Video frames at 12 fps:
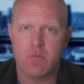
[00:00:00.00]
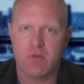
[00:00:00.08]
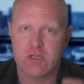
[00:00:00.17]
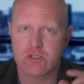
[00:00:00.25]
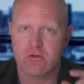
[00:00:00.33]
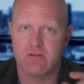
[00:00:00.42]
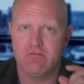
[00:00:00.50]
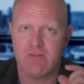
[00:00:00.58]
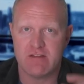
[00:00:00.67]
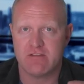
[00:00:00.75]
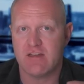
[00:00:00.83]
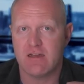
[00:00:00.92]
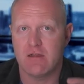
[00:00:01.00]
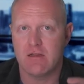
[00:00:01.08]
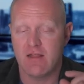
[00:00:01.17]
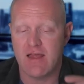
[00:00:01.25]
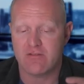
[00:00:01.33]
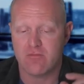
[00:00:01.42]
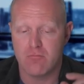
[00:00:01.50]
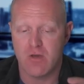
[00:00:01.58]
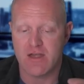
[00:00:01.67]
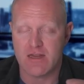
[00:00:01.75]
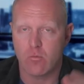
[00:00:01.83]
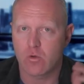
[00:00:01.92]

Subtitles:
because you're investing less money.